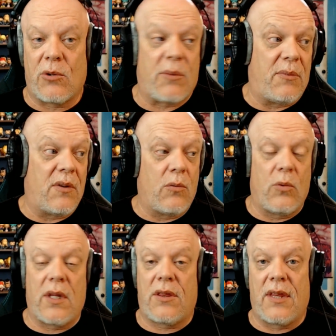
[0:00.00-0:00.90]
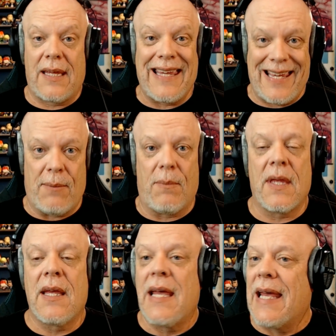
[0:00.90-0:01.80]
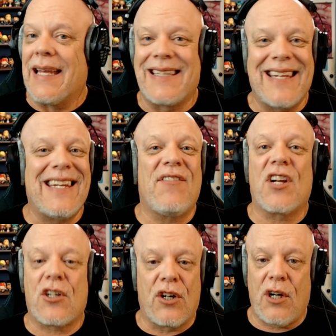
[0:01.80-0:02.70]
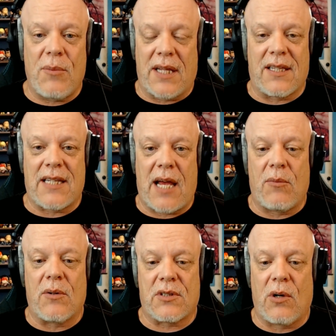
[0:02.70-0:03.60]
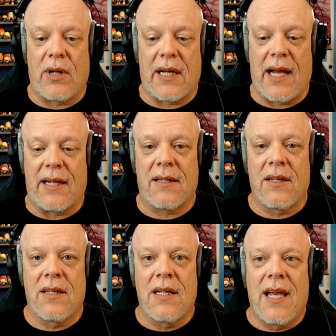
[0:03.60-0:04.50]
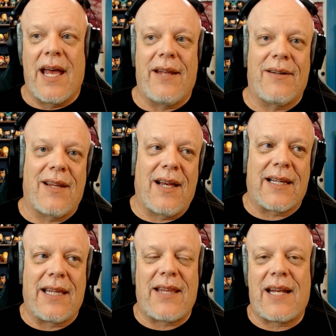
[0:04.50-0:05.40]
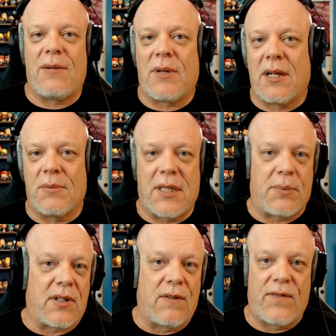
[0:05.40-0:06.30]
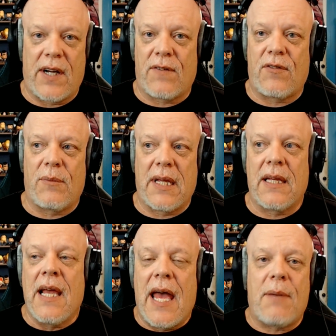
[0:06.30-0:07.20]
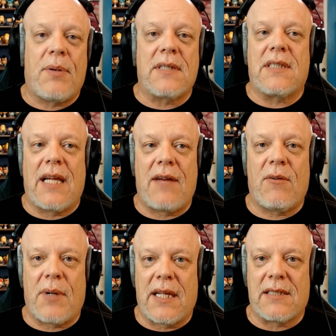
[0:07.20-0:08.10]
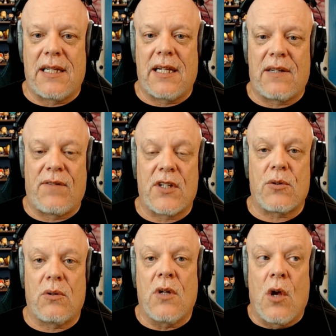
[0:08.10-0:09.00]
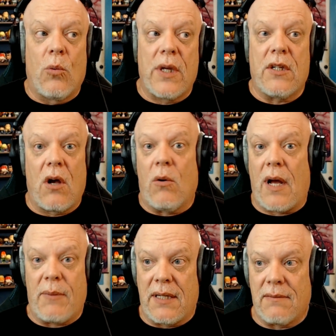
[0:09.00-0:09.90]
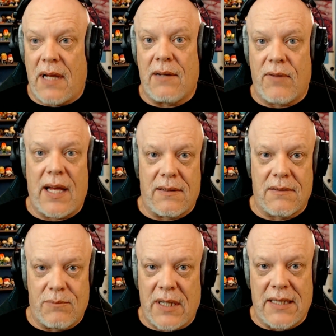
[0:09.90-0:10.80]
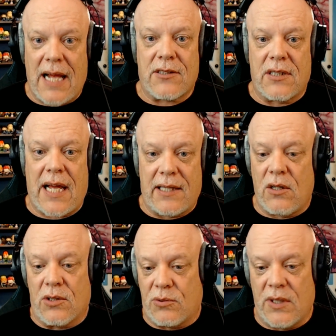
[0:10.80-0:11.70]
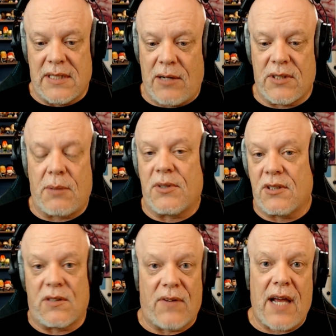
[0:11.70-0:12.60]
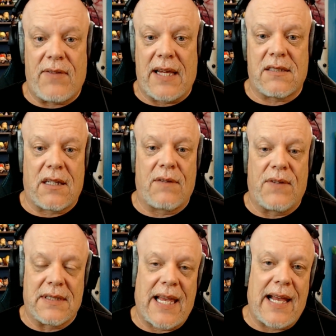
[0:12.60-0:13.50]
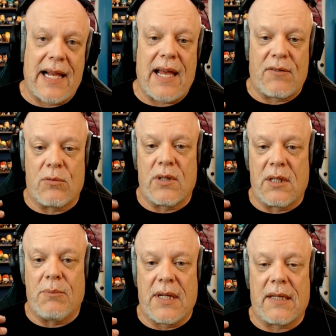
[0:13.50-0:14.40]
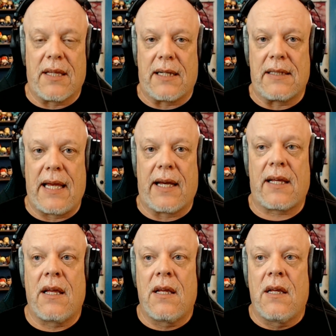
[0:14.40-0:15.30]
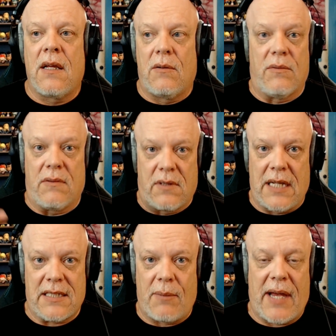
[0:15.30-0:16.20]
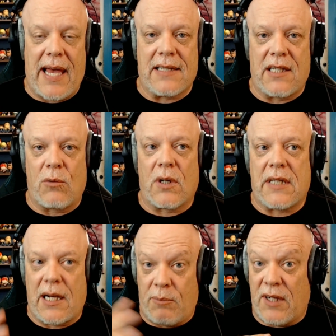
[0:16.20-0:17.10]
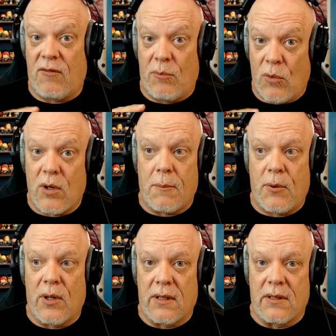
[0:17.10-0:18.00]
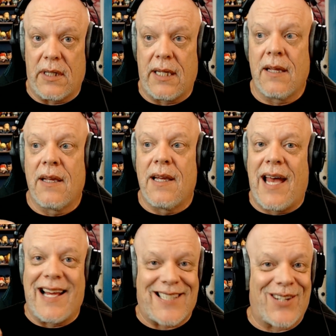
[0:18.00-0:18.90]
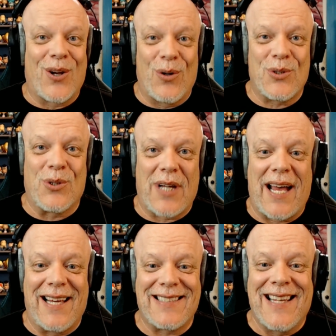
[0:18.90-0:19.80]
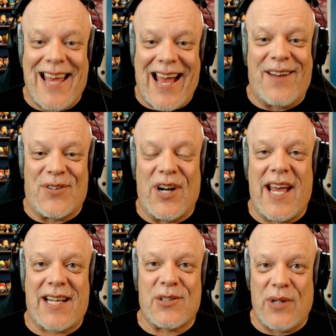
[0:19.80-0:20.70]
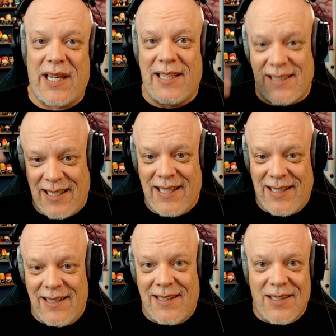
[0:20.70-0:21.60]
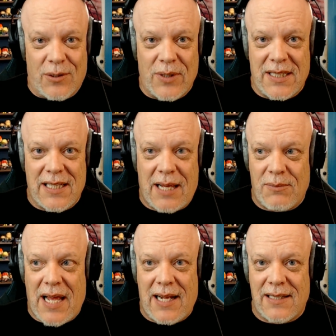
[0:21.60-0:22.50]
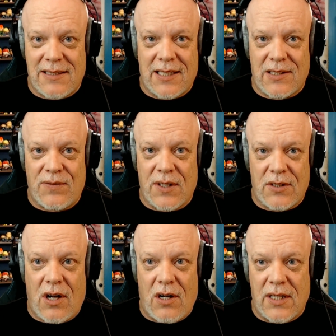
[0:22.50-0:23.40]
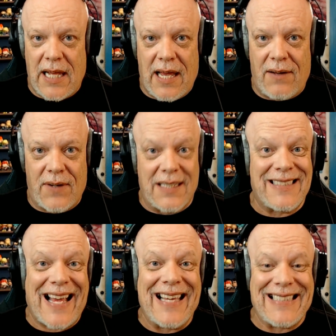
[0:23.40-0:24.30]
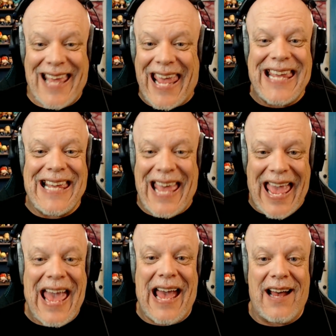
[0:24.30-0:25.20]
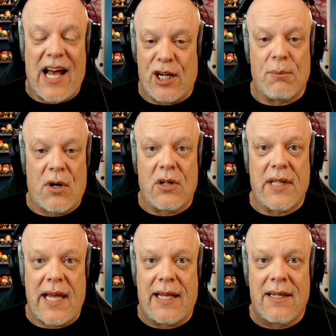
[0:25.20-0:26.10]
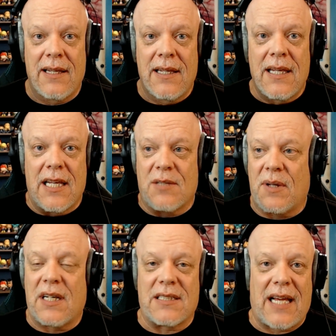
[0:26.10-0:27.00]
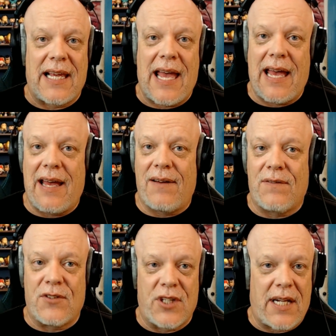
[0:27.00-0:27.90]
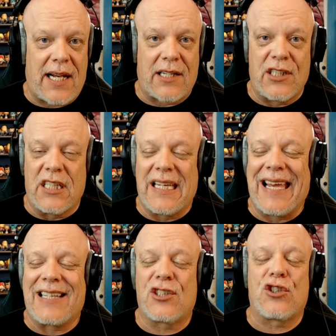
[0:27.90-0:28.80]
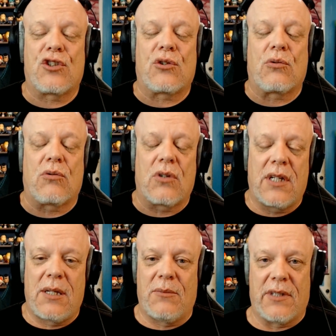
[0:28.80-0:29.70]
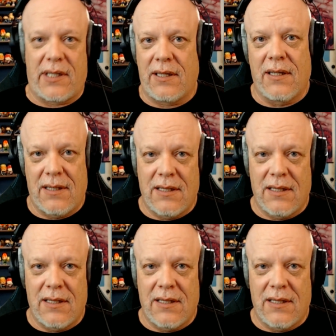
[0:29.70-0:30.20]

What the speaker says: in there with him. It didn't even occur to me at the time what was going on. And again, that had become typical fare for me. And plus, everybody as an individual, we know, I mean, I've had been doctor diagnosed. The reason I was able to survive that stuff is A, I have a really big, thick neck. I mean, that's not by accident. I worked on it. But even more importantly, as I told you guys, after x-rays, the reason I'm not 6 foot tall and have a size 8 hat on a bald head is because I have genetically extreme